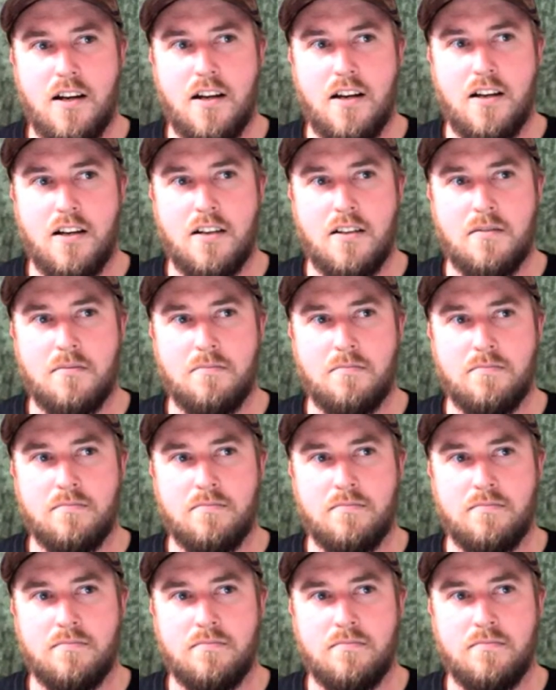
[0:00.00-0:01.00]
from
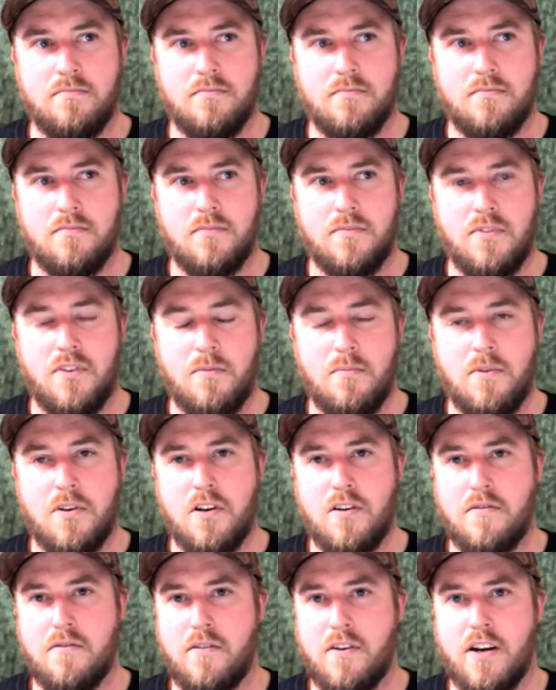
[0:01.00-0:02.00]
what
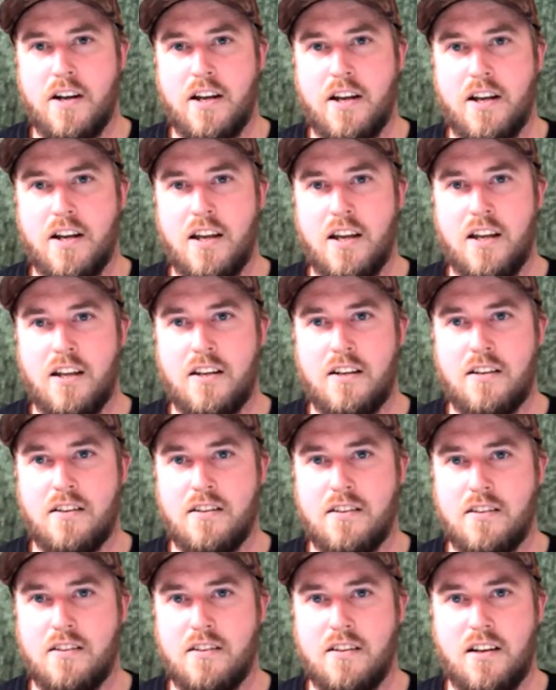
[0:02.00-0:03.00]
I've read
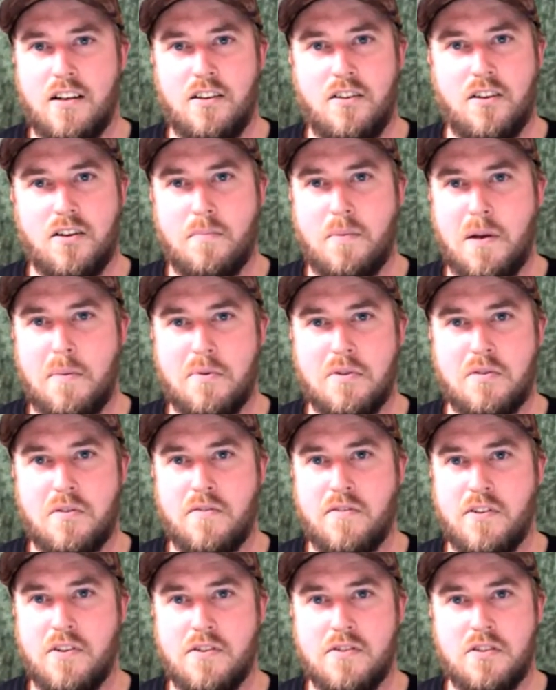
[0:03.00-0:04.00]
and a lot of people's
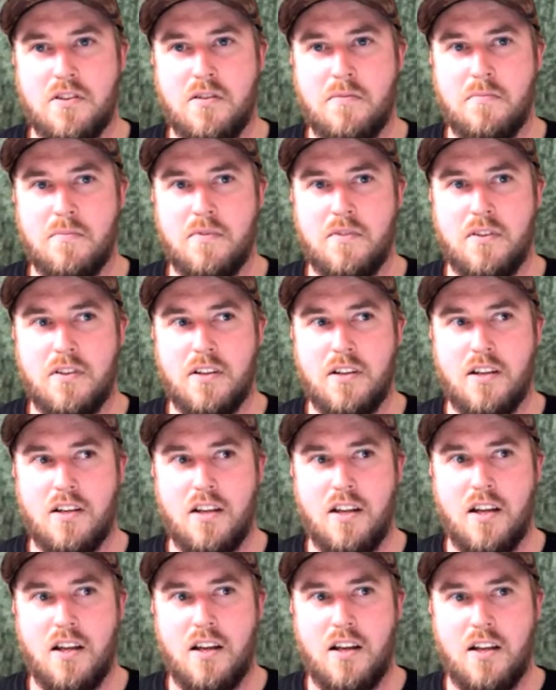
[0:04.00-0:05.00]
reviews on them,
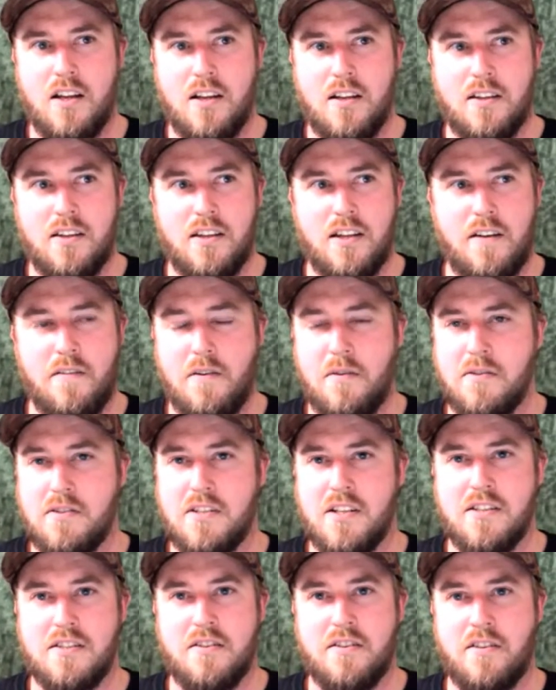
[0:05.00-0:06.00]
everyone
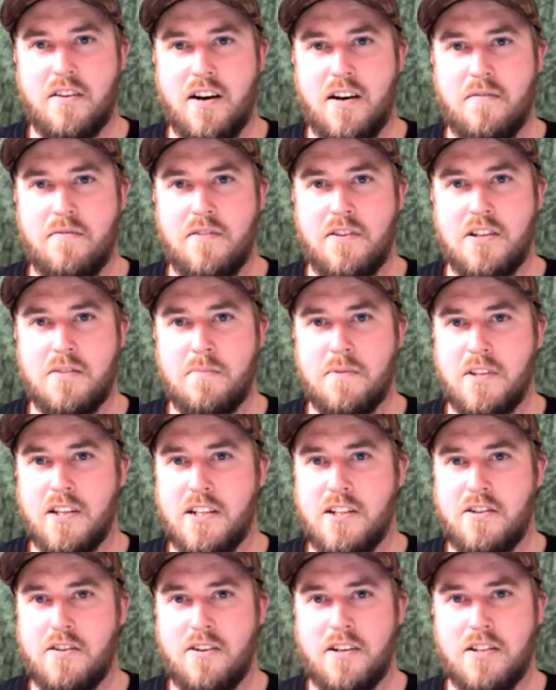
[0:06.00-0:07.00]
says they're a great fish, but they
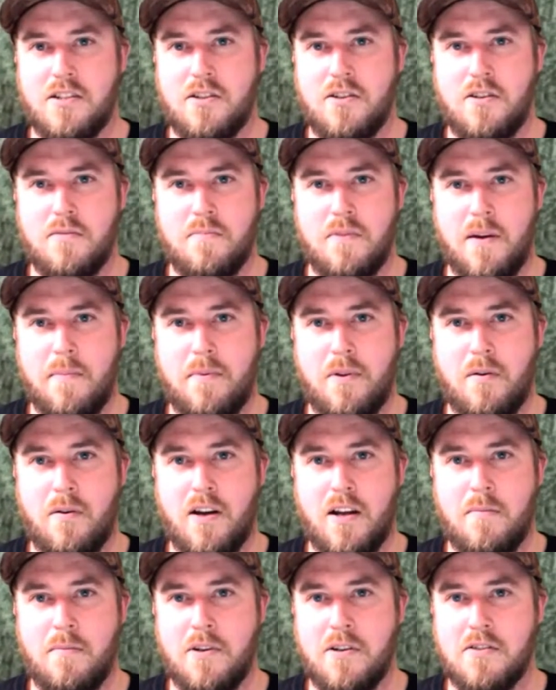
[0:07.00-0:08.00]
try and turn people
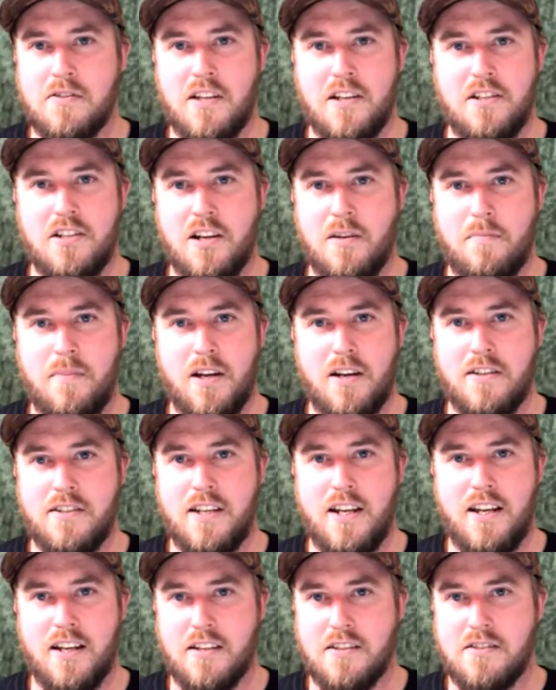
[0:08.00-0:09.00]
away because they jump out of
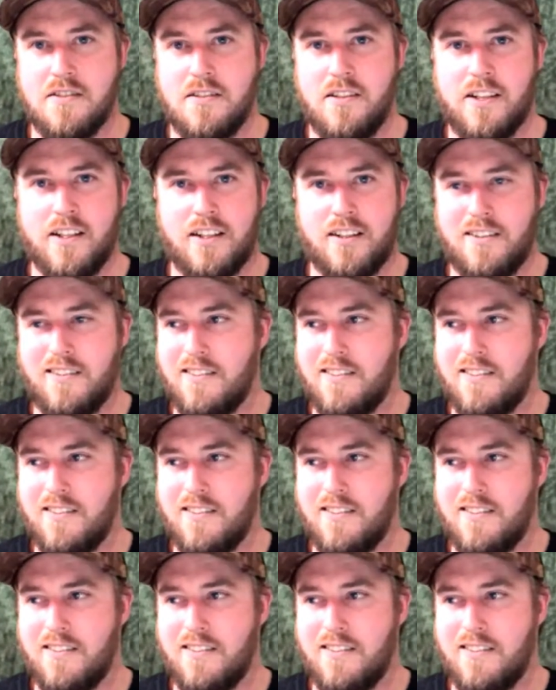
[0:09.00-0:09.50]
tanks. Like,